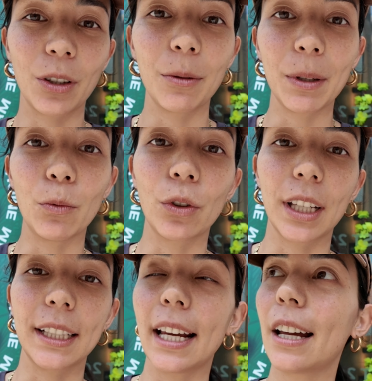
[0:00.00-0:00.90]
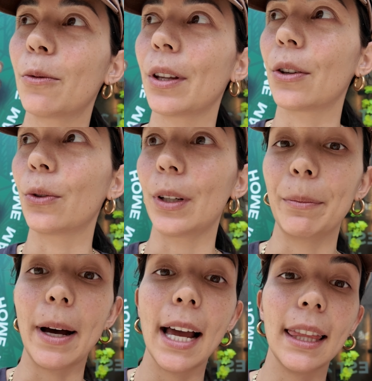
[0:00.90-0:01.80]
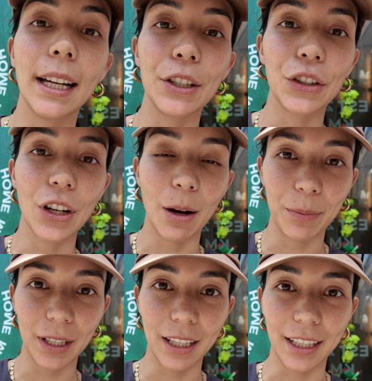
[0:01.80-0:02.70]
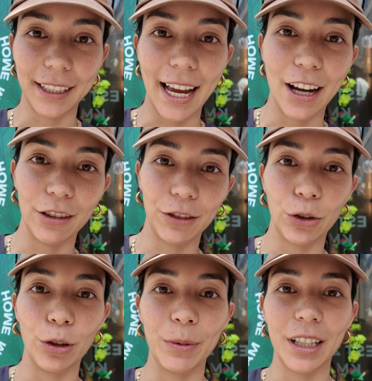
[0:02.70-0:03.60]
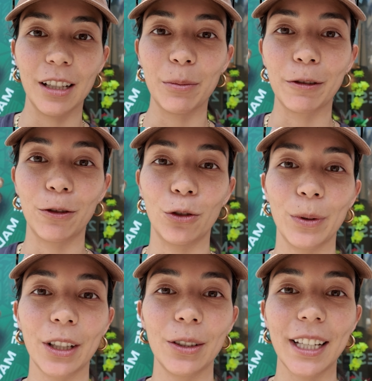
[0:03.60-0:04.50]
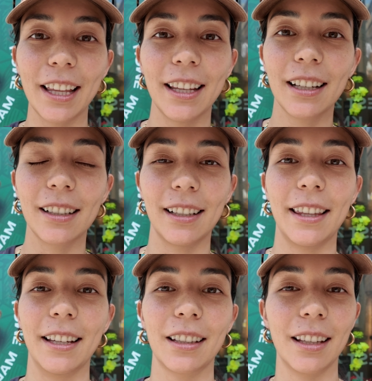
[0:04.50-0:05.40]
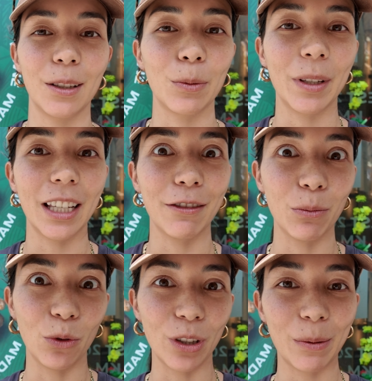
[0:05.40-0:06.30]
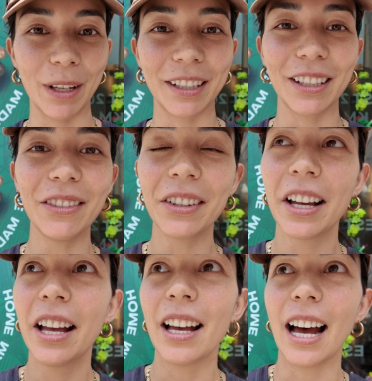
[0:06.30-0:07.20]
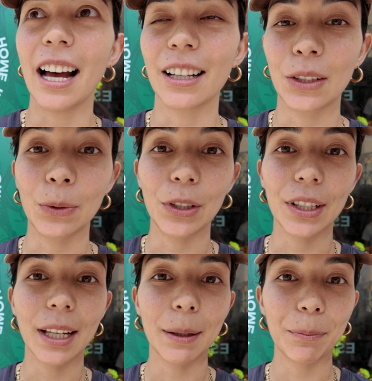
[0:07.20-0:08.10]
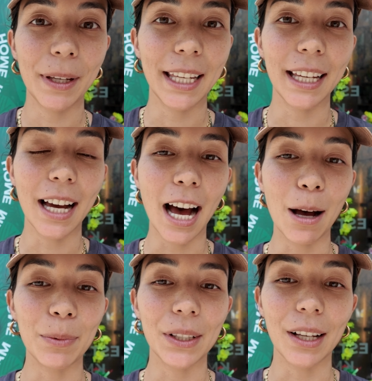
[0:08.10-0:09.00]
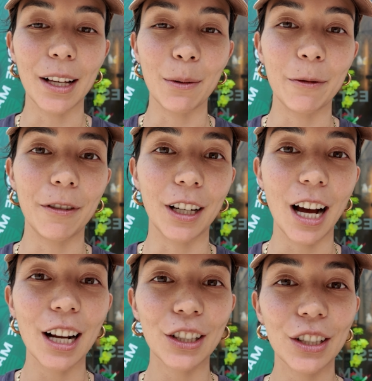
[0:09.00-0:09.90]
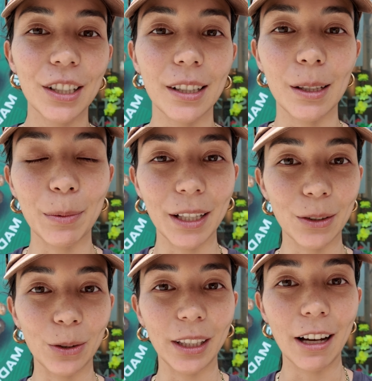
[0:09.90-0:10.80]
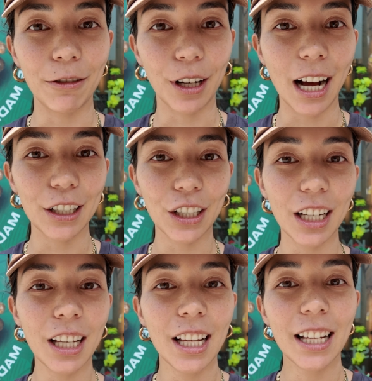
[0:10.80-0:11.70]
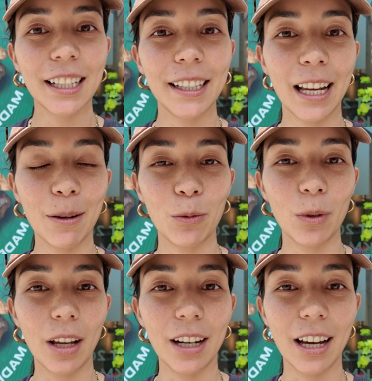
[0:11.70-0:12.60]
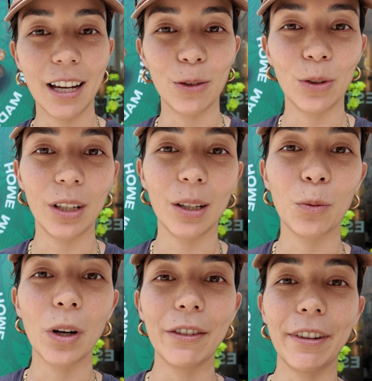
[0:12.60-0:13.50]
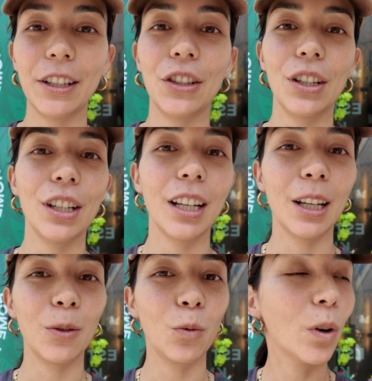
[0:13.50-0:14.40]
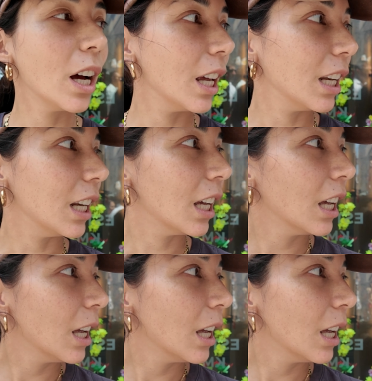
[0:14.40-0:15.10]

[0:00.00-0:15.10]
we're going to be walking down, and we thought we'd buy lunch up in the town of Taormina before we go down there because I think things will be even more expensive. So we're just picking up some focaccias at this place called La Focaccia. Sam and I ordered one veggie and one